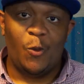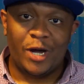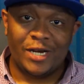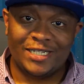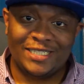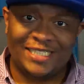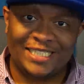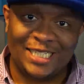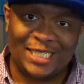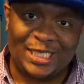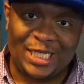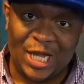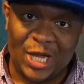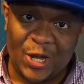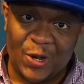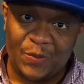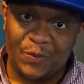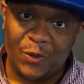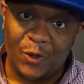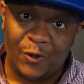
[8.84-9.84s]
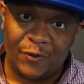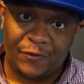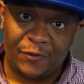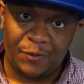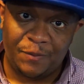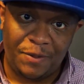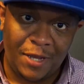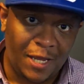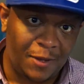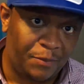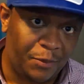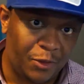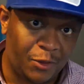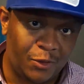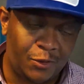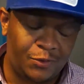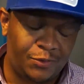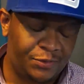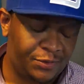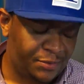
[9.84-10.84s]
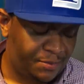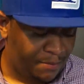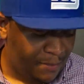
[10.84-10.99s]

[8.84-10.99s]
What is the deal, beautiful people?